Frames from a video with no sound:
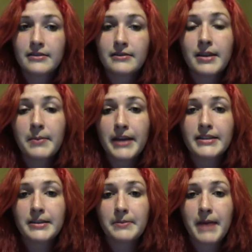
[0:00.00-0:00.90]
the
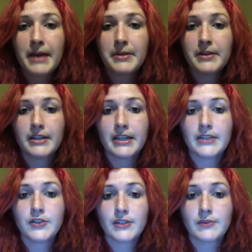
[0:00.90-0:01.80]
best to my ability,
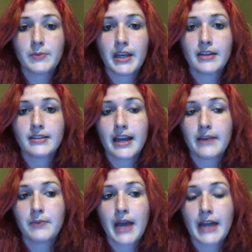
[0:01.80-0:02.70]
just because I
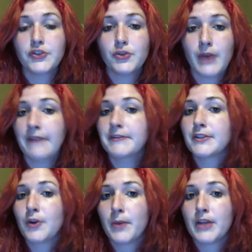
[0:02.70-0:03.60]
do have
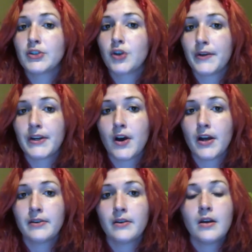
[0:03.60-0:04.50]
so much going on,